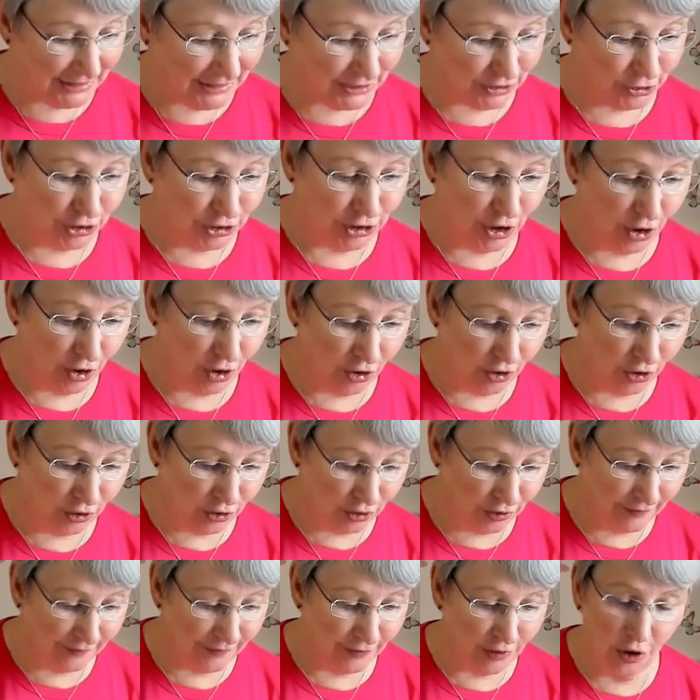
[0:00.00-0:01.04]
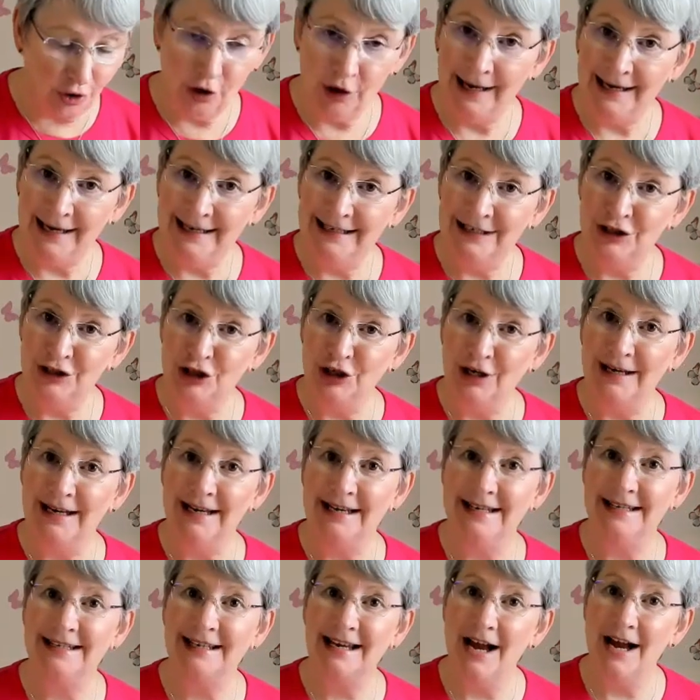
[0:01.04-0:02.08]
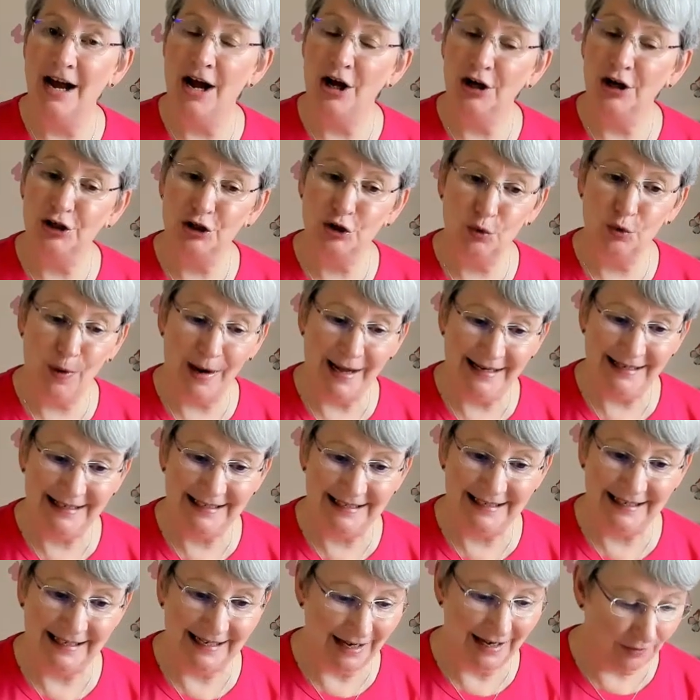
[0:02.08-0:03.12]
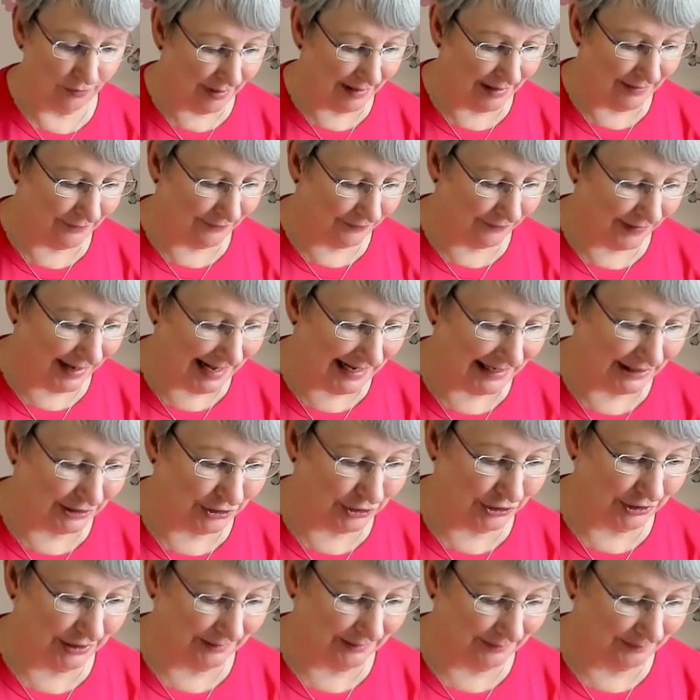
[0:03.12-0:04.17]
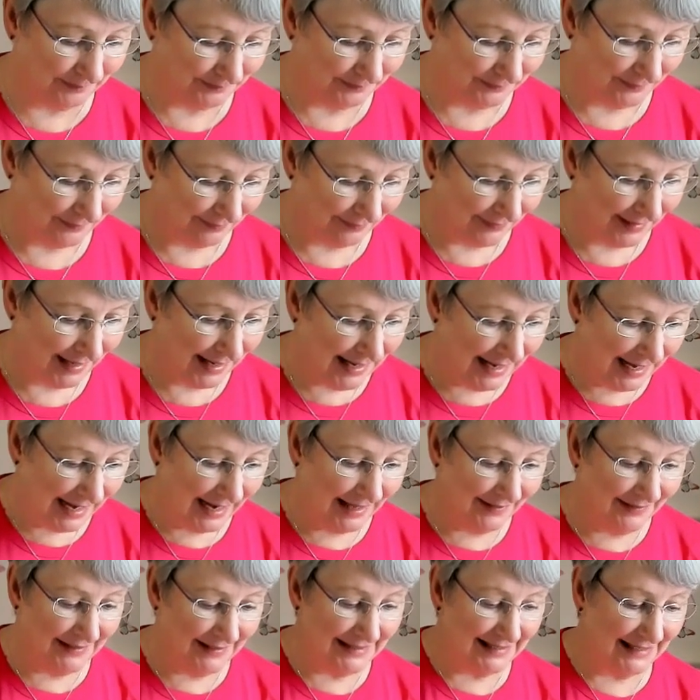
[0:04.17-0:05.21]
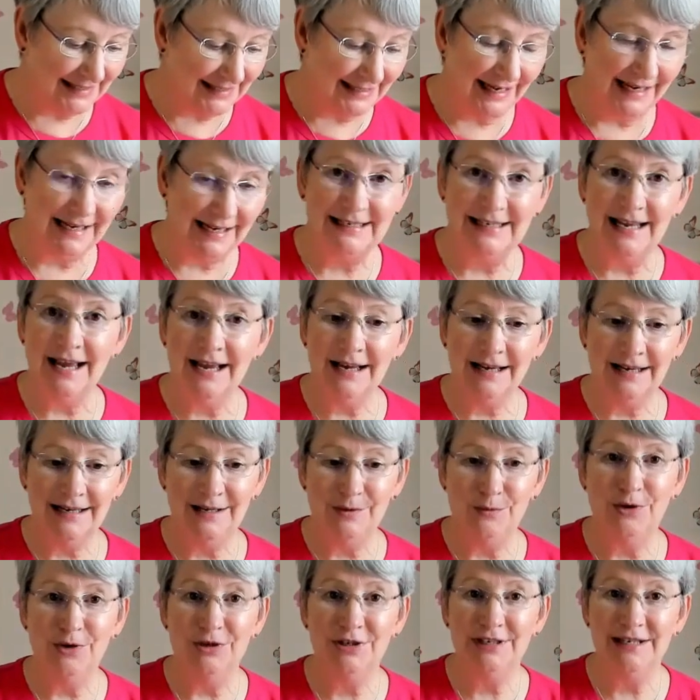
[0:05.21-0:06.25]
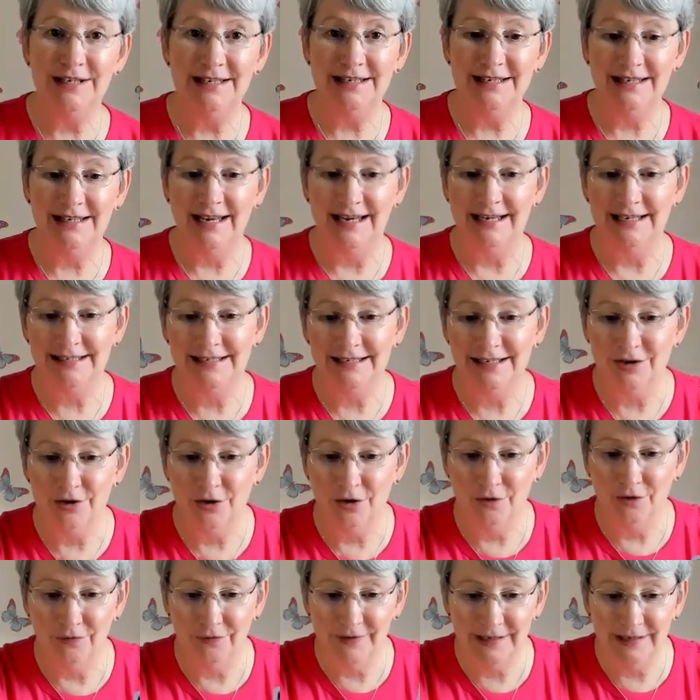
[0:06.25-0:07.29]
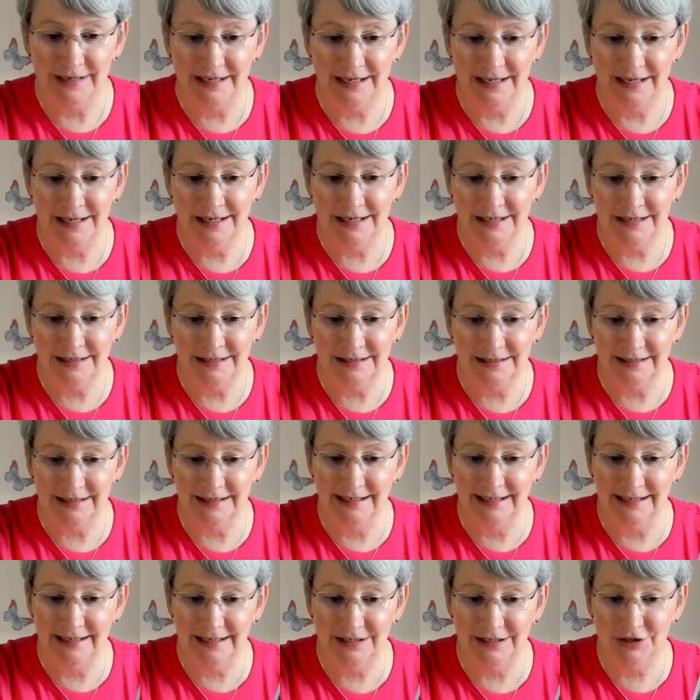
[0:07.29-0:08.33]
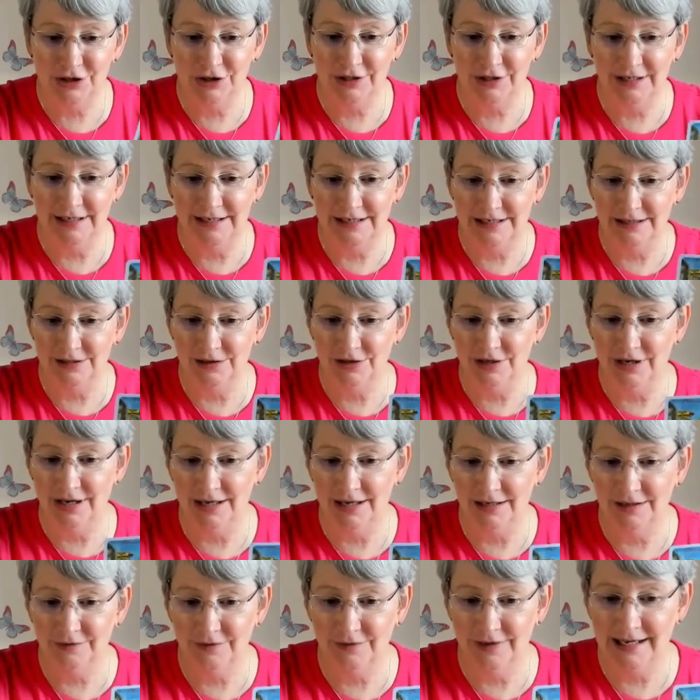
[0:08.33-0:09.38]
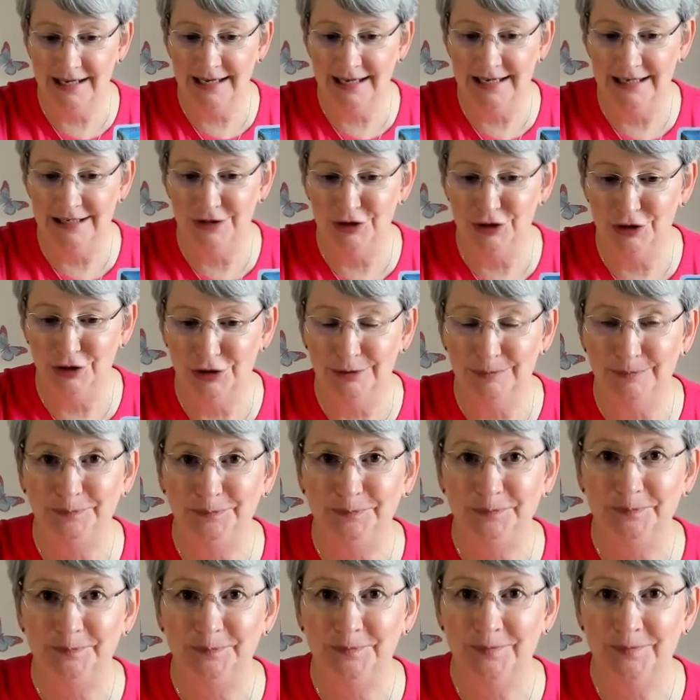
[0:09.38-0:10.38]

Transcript: So your overall energy is card 20 reflection. And this is exactly what it says on the card. And here she is. Look, our lovely angel.